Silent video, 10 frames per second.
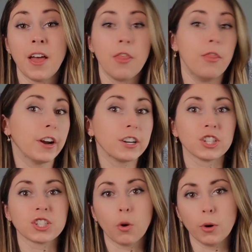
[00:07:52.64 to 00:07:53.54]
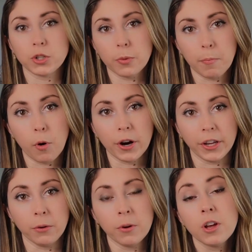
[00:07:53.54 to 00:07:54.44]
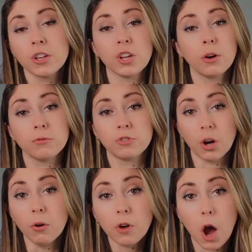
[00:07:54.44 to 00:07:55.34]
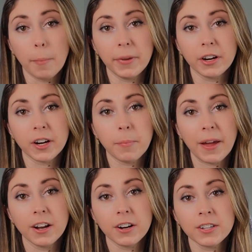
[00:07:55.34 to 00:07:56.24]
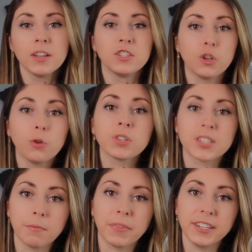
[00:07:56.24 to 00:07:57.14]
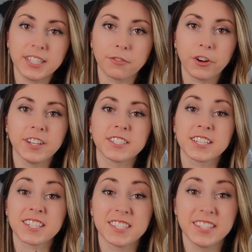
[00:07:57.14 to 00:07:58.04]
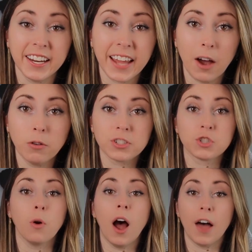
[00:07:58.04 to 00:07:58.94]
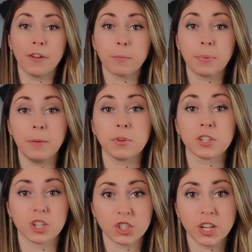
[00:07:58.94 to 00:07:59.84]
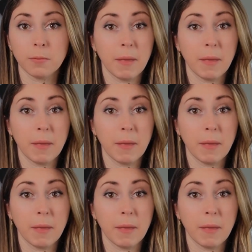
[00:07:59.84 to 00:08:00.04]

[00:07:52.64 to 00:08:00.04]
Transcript: They're just going to report you. So don't copy your competitors. Do something different to stick out to other people searching.